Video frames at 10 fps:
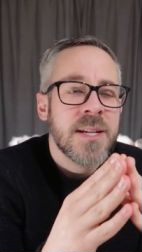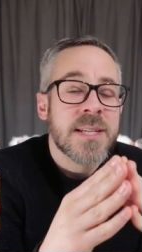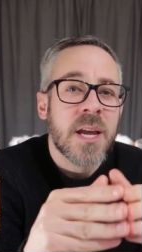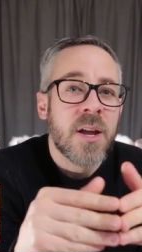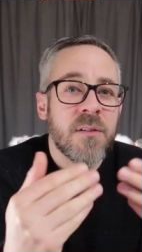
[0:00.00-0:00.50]

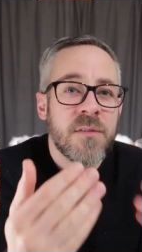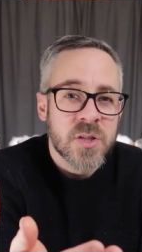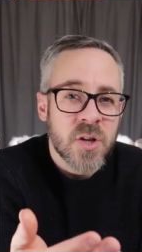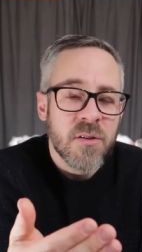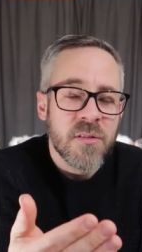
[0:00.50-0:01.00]
taken up
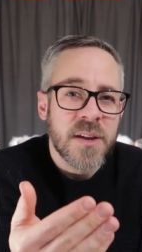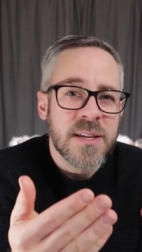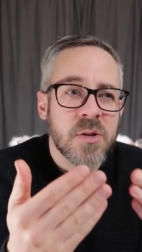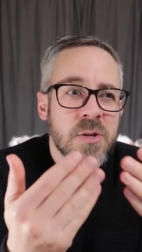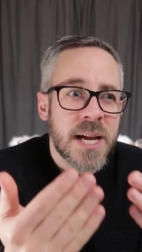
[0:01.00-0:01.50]
photography,
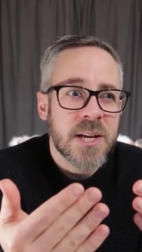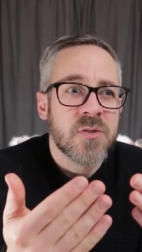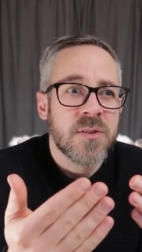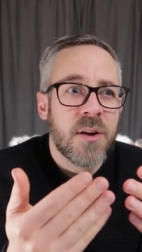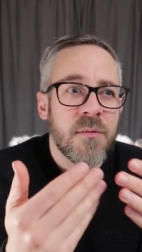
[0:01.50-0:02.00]
so
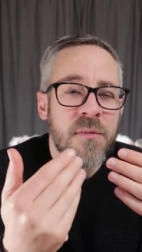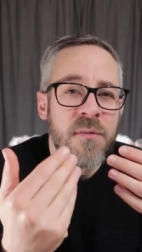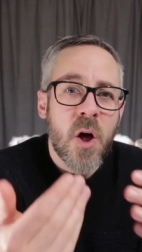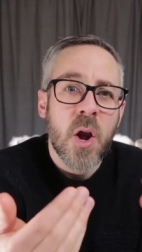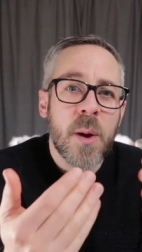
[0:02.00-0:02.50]
naturally I'm
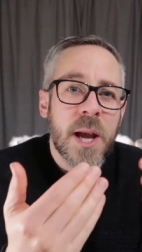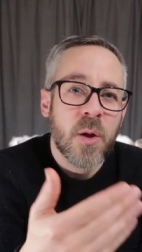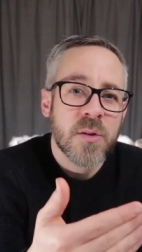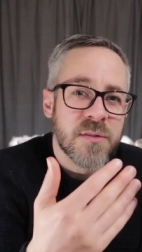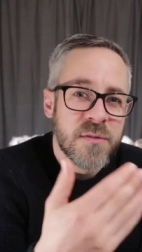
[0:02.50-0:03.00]
following
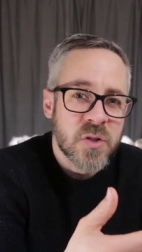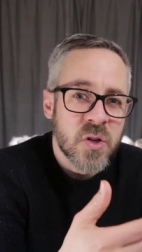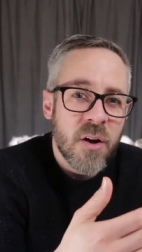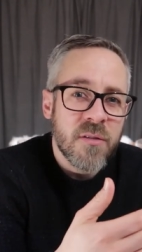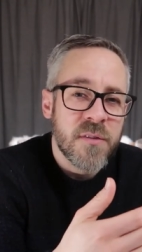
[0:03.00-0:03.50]
lots of
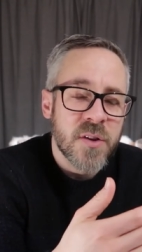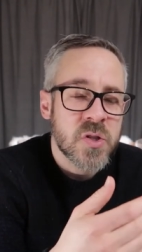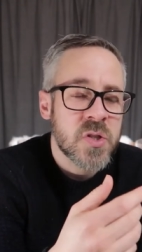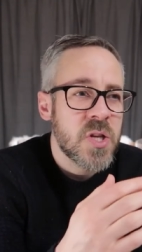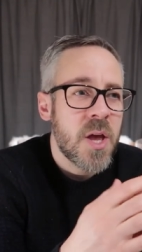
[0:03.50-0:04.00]

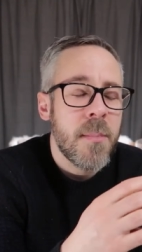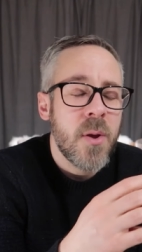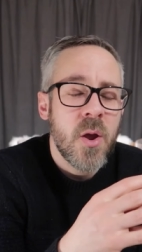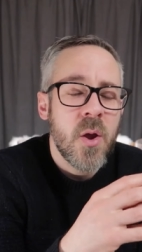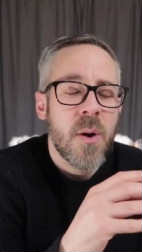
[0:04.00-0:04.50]
photographers, some
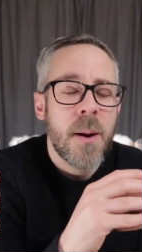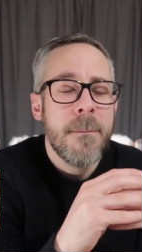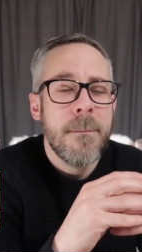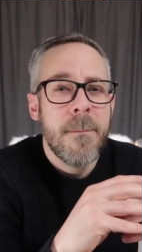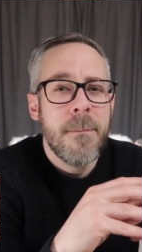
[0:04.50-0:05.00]
who
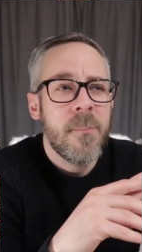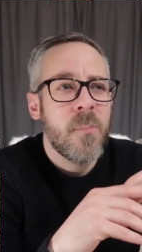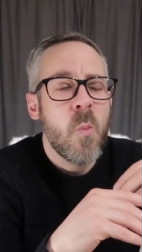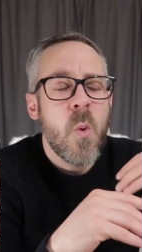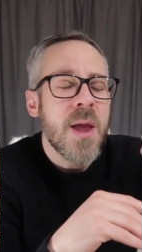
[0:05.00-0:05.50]
are
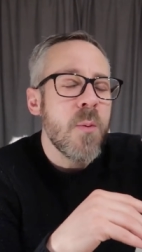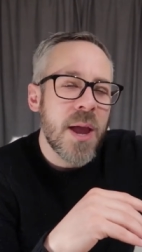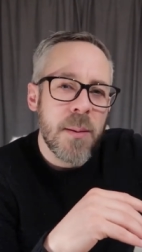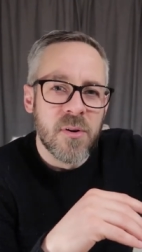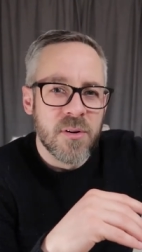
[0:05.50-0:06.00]

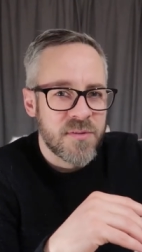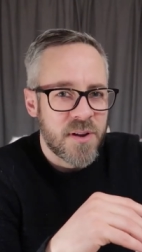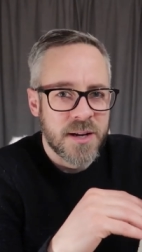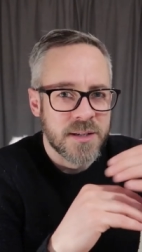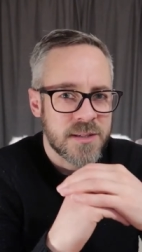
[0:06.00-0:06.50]
way more
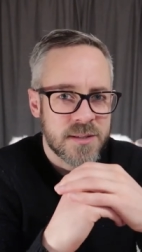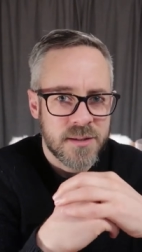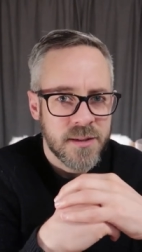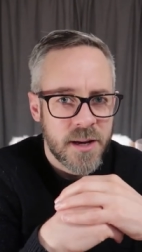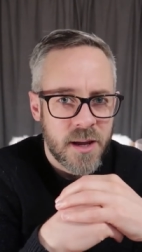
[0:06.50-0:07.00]

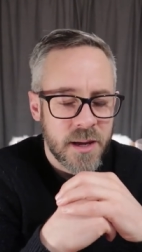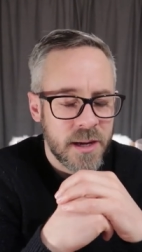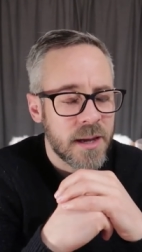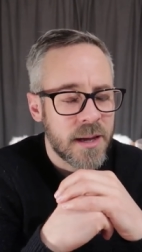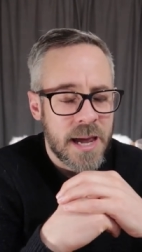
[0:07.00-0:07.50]
advanced than
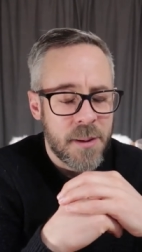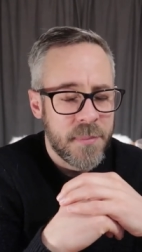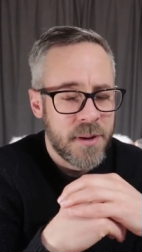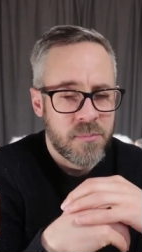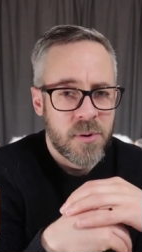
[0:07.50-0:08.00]
I
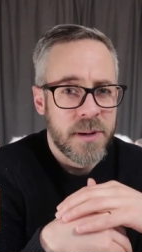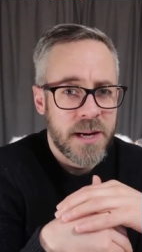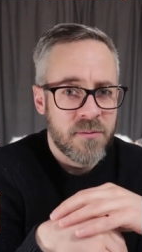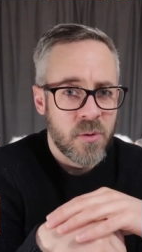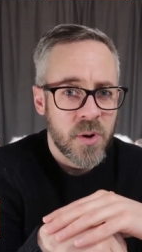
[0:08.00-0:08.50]
am and
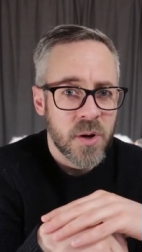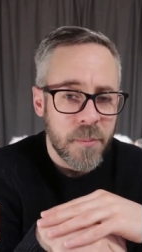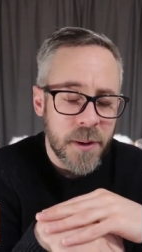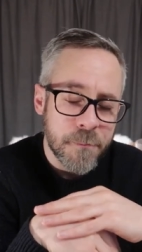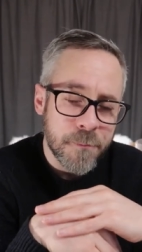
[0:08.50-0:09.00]
probably ever will
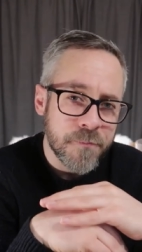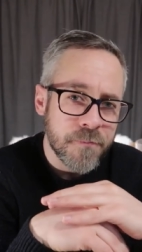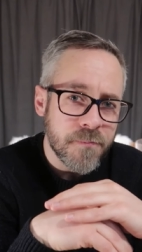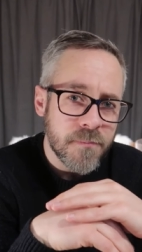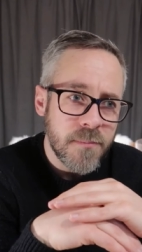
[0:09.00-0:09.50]
be.
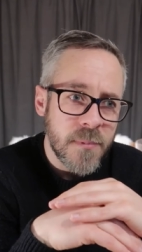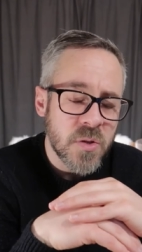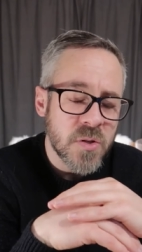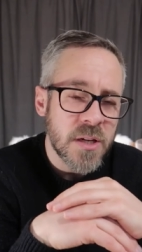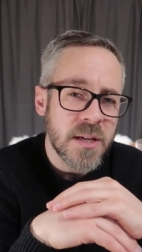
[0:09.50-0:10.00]
So
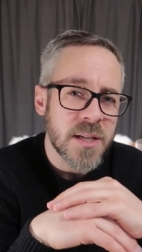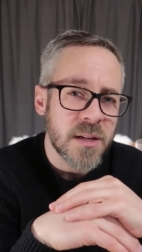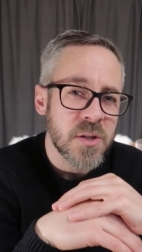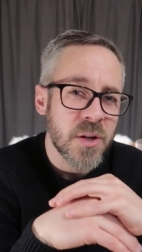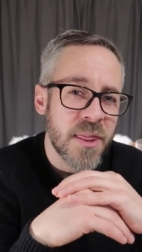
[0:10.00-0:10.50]
you suddenly
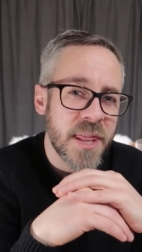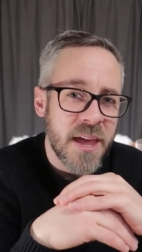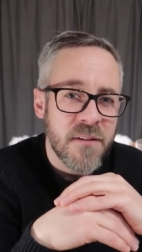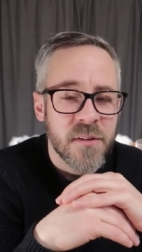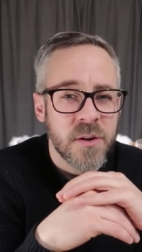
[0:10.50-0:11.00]
start to look at
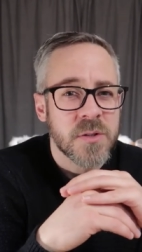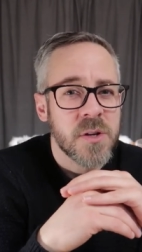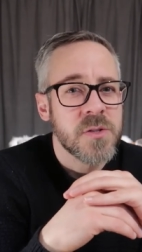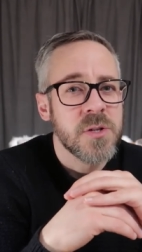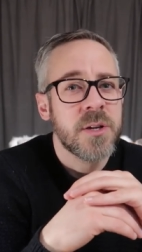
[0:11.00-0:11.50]
their
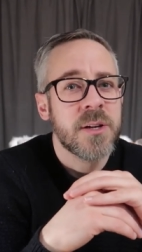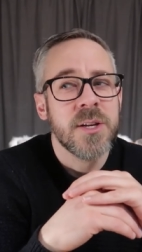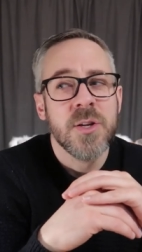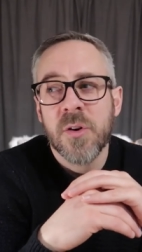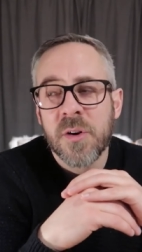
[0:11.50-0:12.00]
photos and you've
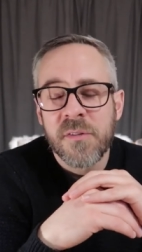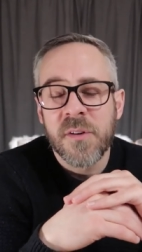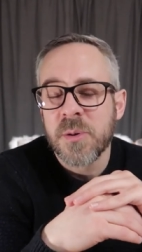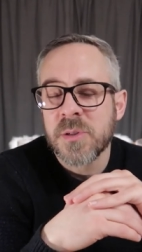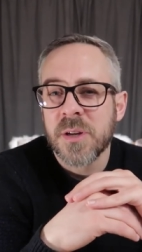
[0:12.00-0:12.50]
got your
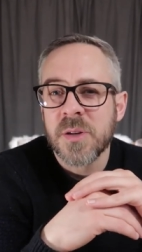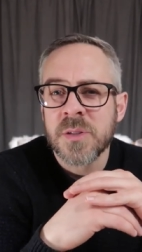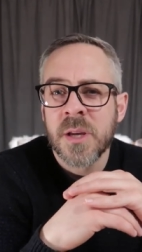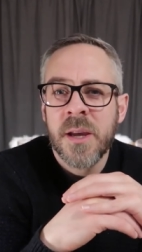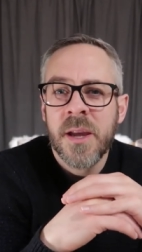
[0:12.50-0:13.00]

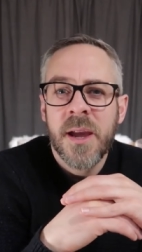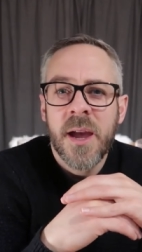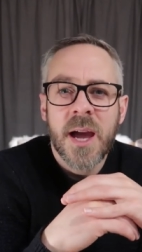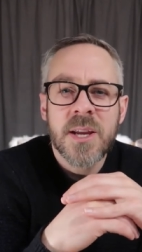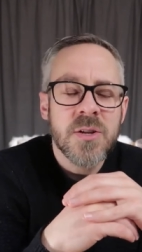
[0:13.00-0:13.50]
photos,
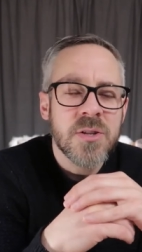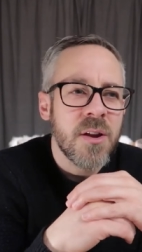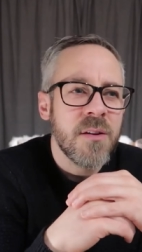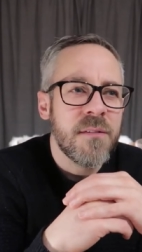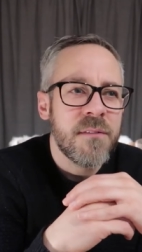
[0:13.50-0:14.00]
and you
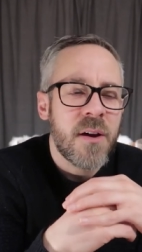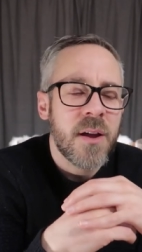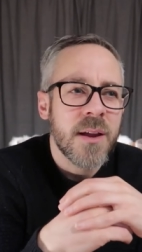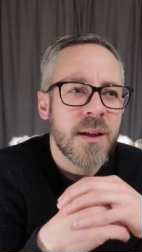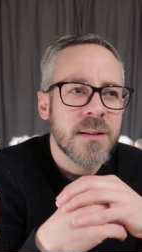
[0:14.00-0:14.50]

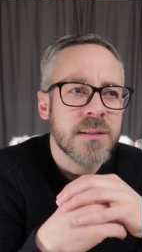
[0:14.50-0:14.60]
feel